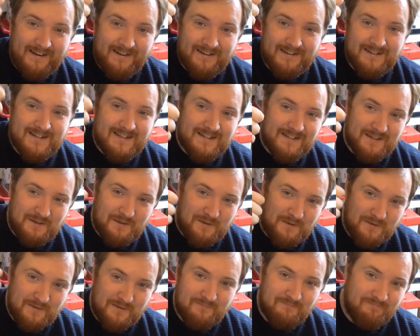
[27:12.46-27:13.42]
here's
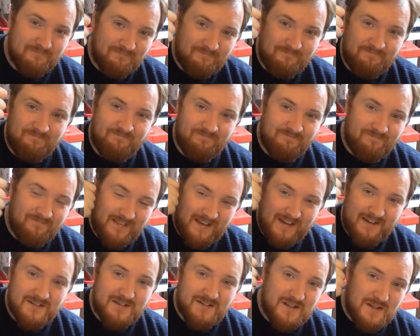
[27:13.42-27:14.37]
to
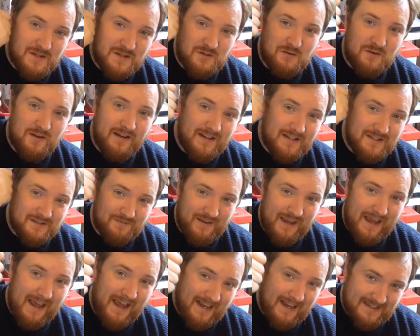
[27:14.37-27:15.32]
the screenings
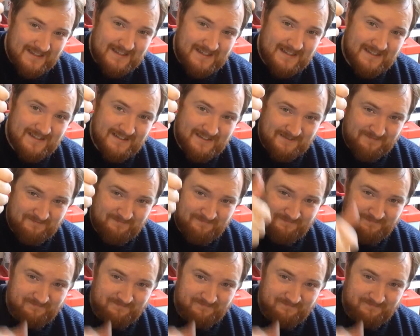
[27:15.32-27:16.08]
of Cats.